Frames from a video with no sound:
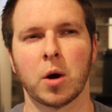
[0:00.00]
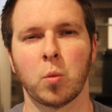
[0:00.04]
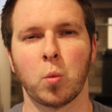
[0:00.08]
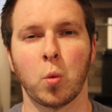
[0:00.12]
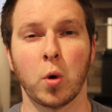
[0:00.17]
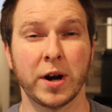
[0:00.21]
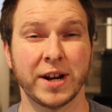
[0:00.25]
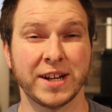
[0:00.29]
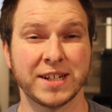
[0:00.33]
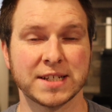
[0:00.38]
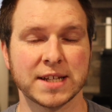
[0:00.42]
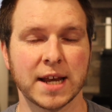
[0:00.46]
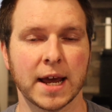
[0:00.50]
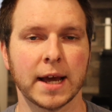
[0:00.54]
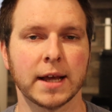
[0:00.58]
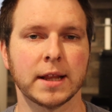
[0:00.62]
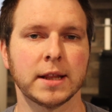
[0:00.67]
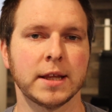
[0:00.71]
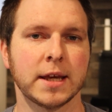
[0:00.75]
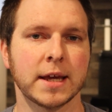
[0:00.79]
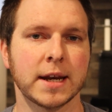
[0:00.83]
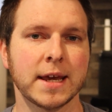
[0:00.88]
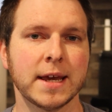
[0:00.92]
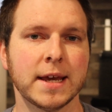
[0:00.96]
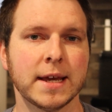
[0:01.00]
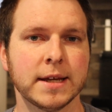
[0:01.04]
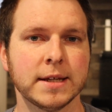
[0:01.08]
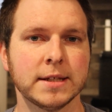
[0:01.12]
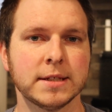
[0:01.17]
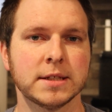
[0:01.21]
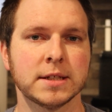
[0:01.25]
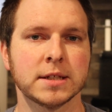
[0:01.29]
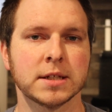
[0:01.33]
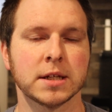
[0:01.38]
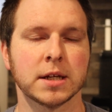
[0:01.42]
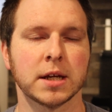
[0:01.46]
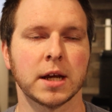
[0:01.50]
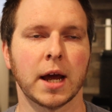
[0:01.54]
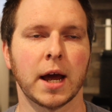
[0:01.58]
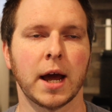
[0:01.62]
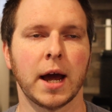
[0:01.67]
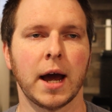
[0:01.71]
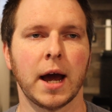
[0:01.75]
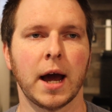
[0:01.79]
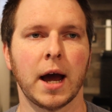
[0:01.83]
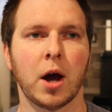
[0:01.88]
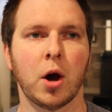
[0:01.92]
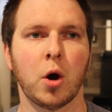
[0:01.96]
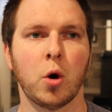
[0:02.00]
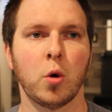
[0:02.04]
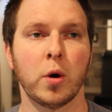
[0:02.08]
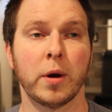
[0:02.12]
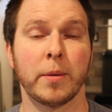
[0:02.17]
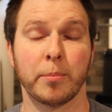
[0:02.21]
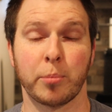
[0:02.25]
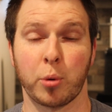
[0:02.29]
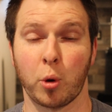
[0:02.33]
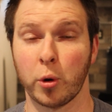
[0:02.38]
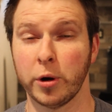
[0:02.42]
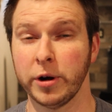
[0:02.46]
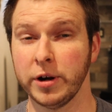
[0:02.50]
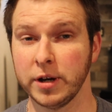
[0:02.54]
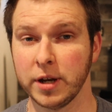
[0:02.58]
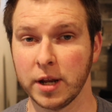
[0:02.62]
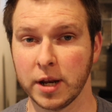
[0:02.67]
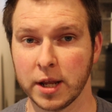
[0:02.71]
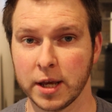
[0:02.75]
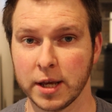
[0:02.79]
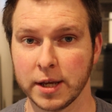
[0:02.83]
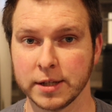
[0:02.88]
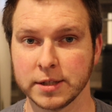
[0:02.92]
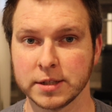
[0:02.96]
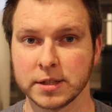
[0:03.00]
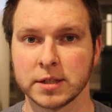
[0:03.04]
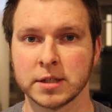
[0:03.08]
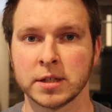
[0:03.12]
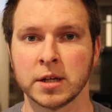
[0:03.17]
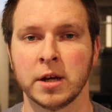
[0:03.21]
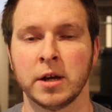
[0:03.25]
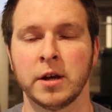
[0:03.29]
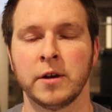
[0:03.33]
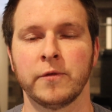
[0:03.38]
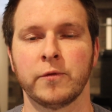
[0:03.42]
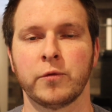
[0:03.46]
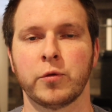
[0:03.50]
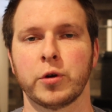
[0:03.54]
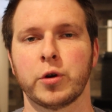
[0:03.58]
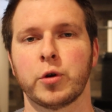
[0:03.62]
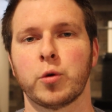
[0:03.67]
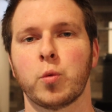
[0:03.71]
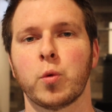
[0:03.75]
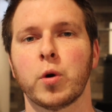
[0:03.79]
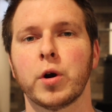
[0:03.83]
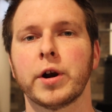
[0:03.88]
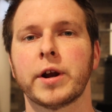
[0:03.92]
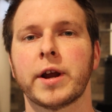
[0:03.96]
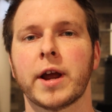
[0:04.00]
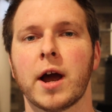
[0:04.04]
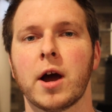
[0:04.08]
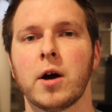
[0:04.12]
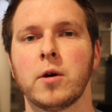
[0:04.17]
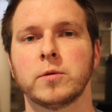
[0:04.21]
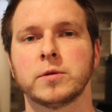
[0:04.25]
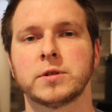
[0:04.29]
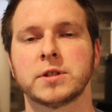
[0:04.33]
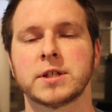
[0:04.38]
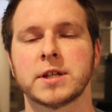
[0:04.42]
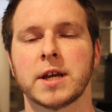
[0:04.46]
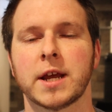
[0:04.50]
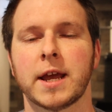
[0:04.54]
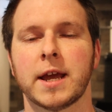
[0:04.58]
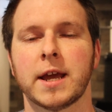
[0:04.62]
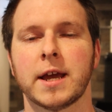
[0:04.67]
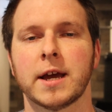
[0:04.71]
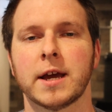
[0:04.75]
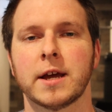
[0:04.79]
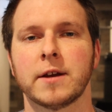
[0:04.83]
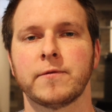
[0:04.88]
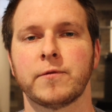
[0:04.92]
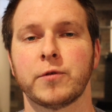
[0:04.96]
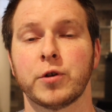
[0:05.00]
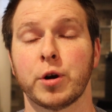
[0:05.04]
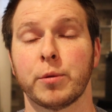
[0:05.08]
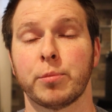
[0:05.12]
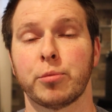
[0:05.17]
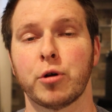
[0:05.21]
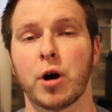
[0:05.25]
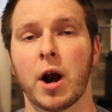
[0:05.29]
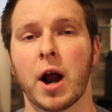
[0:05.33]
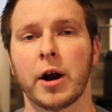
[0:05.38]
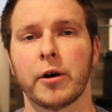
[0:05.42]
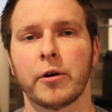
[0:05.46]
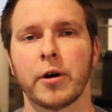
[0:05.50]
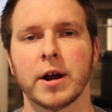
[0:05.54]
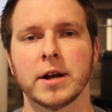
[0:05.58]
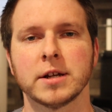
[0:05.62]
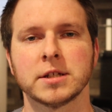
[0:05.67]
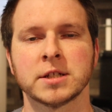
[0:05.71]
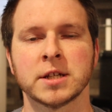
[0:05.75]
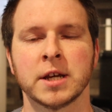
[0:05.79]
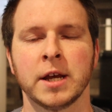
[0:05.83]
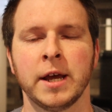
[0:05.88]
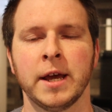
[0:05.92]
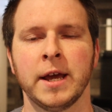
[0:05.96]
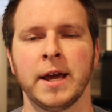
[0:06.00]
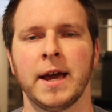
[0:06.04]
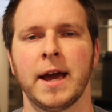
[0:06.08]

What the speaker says: what exactly it is, how important it is for your workouts and for your progress,